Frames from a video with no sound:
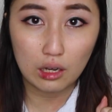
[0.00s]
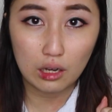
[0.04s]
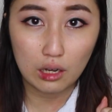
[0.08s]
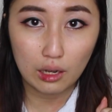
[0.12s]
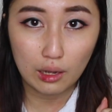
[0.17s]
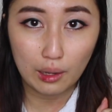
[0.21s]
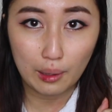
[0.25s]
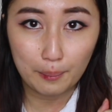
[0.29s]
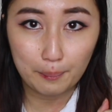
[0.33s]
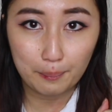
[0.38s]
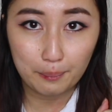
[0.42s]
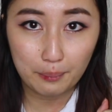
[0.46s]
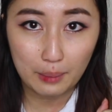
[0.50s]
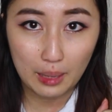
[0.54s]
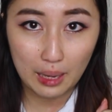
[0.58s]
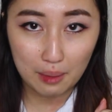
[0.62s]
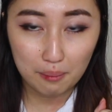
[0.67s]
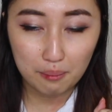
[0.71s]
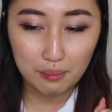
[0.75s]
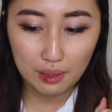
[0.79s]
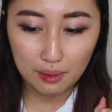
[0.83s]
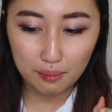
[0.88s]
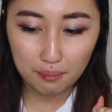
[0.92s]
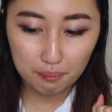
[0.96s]

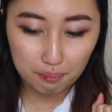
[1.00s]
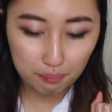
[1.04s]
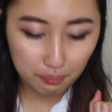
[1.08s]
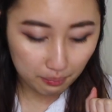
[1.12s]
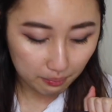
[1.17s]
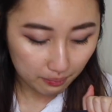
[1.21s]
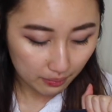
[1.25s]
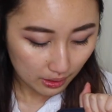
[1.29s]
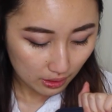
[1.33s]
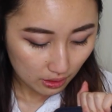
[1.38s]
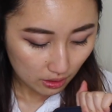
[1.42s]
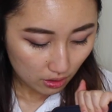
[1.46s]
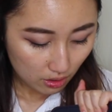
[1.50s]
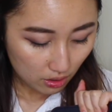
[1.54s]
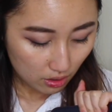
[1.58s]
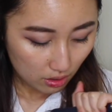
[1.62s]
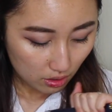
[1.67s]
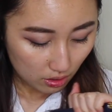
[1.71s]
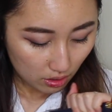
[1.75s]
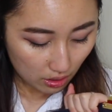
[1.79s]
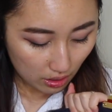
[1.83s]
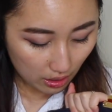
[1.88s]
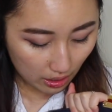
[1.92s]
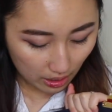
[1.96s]
MM,
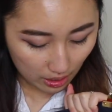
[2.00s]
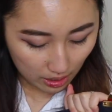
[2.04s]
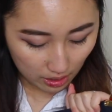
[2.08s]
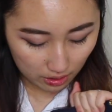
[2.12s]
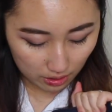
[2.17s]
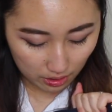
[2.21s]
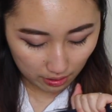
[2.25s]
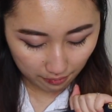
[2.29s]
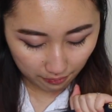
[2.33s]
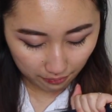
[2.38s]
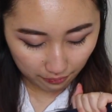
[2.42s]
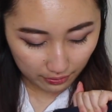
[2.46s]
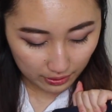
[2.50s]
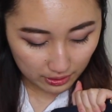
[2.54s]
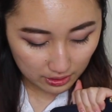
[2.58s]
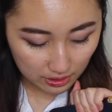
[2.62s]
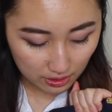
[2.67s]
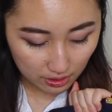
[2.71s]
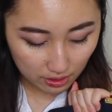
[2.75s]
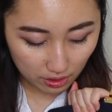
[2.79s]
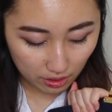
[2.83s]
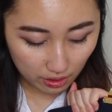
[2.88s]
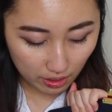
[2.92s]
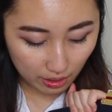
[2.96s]
and it fits
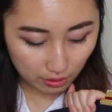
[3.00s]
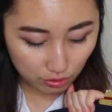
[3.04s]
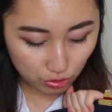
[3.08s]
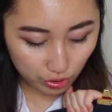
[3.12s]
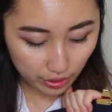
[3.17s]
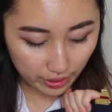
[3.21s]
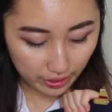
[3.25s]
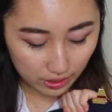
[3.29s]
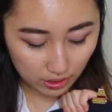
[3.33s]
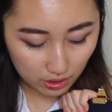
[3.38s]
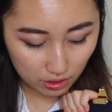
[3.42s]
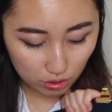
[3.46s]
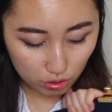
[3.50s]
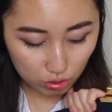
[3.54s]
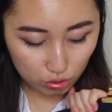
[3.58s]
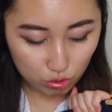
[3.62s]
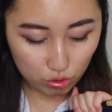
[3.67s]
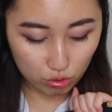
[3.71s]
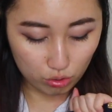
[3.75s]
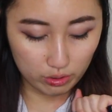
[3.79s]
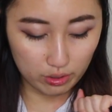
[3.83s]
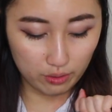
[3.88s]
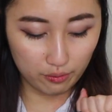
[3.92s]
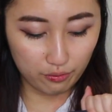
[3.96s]
in there. I tried it in the
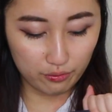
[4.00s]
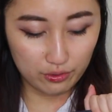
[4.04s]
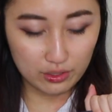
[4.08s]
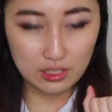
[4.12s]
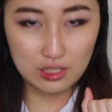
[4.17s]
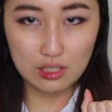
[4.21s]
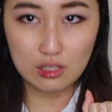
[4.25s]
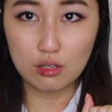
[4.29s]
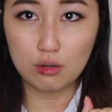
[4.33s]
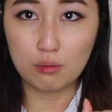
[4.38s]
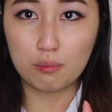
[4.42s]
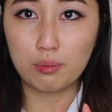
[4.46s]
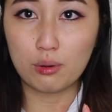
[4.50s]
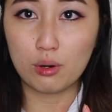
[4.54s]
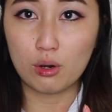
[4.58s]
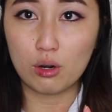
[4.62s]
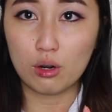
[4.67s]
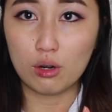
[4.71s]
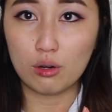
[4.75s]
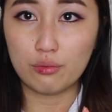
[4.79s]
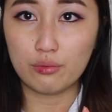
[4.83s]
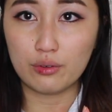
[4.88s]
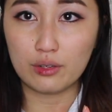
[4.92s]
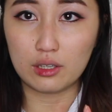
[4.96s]
store. It fits in there
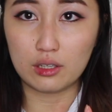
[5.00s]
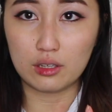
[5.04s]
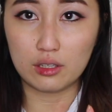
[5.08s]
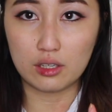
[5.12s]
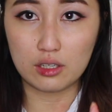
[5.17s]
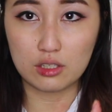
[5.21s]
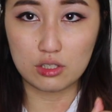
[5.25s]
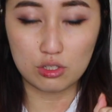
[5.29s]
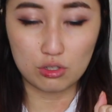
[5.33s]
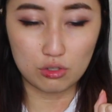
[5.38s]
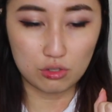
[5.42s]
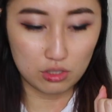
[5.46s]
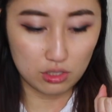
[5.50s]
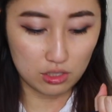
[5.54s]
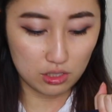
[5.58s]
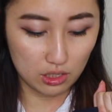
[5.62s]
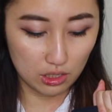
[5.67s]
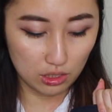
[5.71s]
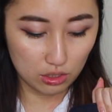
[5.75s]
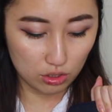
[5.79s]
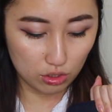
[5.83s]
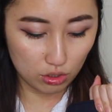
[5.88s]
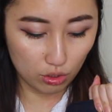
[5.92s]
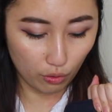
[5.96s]
perfectly, as you can
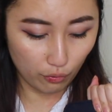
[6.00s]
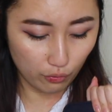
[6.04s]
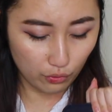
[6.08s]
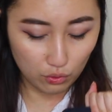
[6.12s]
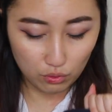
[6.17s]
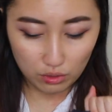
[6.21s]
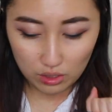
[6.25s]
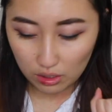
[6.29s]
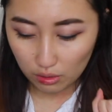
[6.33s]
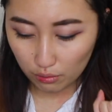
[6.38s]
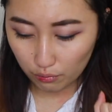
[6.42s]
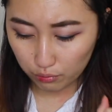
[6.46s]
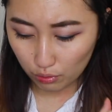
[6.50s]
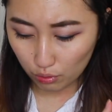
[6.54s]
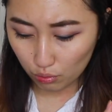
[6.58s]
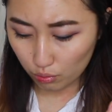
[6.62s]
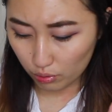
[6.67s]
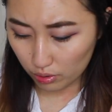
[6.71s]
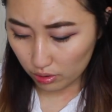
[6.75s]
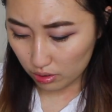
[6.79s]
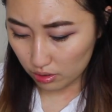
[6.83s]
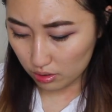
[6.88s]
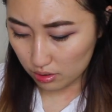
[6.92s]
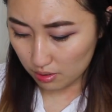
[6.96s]
see. So if you need it for
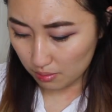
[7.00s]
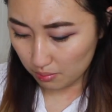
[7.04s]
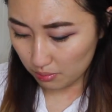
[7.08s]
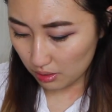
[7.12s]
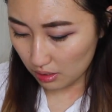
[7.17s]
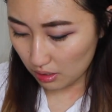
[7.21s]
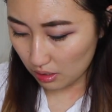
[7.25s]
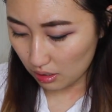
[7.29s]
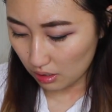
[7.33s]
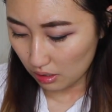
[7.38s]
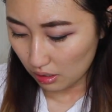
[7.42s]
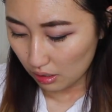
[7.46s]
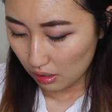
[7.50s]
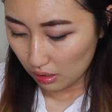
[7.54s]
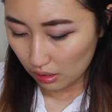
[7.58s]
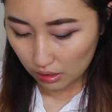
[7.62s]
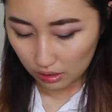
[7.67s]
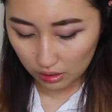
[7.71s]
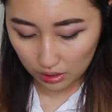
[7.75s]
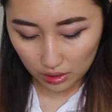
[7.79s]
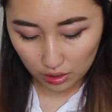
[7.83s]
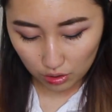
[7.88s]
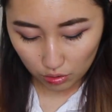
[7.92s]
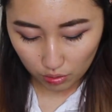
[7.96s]
work or something,
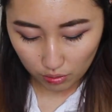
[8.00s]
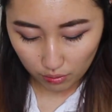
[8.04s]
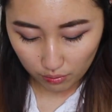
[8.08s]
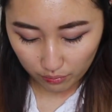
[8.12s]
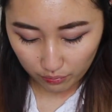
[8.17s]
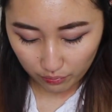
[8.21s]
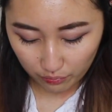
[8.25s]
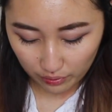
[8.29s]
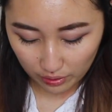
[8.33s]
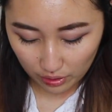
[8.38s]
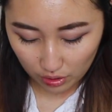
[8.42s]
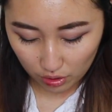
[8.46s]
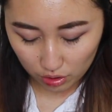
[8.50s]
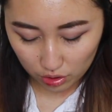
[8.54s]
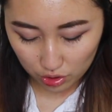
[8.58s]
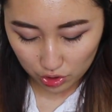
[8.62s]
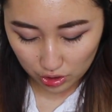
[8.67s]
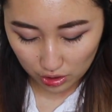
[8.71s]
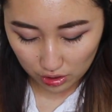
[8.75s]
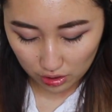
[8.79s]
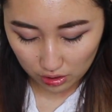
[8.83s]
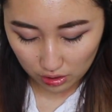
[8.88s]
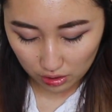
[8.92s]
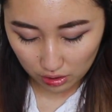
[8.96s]
like, you can fit your
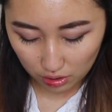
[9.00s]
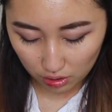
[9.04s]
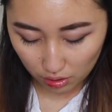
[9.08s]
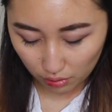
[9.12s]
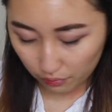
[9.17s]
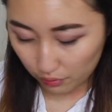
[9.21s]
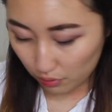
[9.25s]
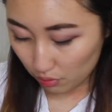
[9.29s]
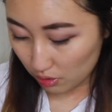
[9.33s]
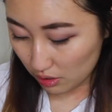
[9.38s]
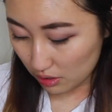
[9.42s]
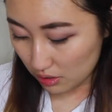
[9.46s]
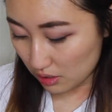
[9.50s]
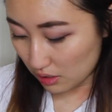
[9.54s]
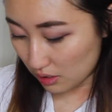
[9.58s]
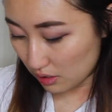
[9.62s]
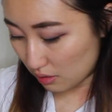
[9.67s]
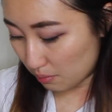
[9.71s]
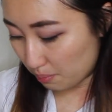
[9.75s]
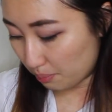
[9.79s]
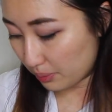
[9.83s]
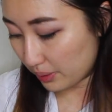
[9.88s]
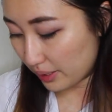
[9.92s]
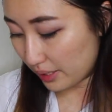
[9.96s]
agenda in there if you need
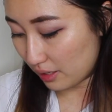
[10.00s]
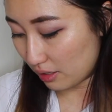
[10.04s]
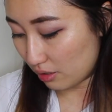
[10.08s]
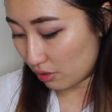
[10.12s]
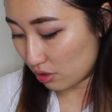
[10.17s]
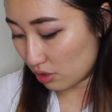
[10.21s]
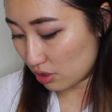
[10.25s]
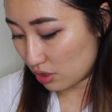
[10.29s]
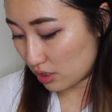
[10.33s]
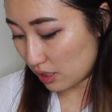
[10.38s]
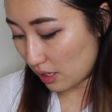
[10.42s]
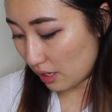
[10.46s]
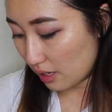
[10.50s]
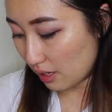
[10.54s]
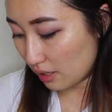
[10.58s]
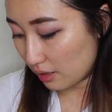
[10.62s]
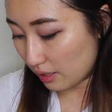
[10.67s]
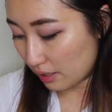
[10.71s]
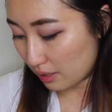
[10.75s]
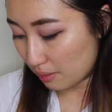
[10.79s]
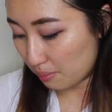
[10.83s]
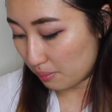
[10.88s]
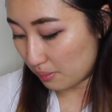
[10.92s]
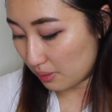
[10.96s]
to plan out your day
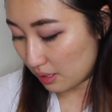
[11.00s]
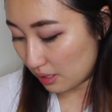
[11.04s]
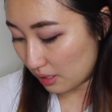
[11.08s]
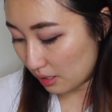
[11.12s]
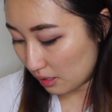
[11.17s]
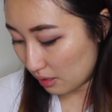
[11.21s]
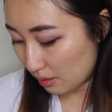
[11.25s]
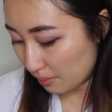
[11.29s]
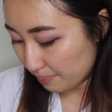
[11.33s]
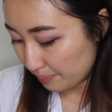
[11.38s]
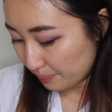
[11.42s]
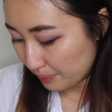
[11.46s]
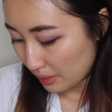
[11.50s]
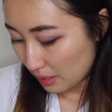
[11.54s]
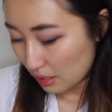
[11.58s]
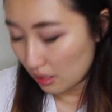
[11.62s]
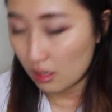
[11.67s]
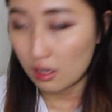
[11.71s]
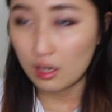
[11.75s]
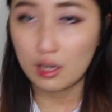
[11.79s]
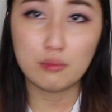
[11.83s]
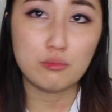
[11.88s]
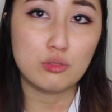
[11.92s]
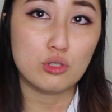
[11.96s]
like me.
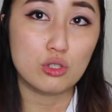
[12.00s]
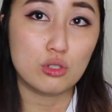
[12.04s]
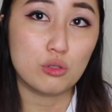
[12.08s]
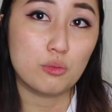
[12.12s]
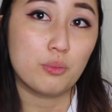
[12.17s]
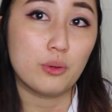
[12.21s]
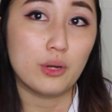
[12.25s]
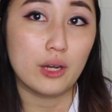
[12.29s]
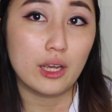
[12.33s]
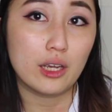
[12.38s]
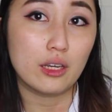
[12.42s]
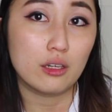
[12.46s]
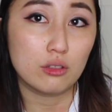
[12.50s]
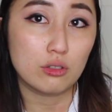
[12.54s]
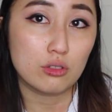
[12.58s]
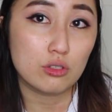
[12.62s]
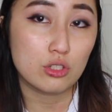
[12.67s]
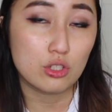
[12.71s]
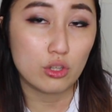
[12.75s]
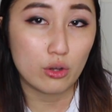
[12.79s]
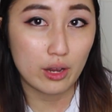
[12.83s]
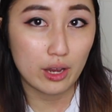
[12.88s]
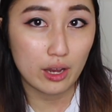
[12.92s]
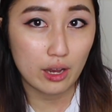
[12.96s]
I'm super anal,
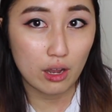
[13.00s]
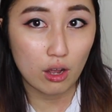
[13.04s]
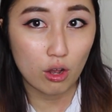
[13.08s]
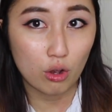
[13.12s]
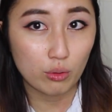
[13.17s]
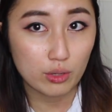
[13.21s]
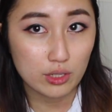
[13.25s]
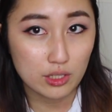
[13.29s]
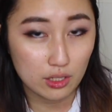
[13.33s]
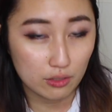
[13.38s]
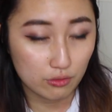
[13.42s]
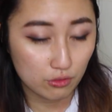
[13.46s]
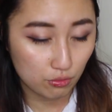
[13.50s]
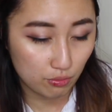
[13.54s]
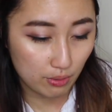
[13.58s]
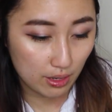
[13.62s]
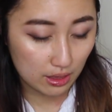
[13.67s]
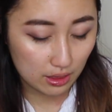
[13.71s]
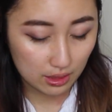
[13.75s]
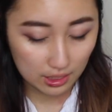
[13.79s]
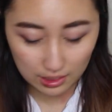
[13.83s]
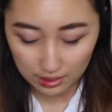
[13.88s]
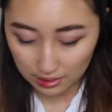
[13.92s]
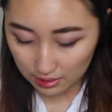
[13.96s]
so I always have to
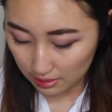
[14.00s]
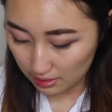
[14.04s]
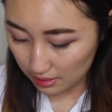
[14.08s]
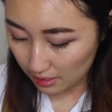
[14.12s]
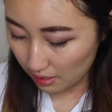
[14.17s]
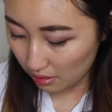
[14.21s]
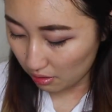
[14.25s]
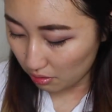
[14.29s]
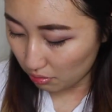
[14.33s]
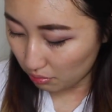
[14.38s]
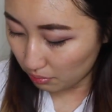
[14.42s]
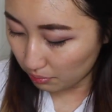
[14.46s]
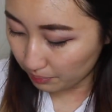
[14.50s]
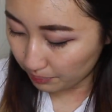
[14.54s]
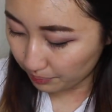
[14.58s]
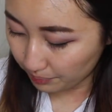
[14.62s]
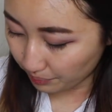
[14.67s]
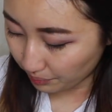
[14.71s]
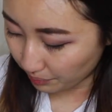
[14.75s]
write things down.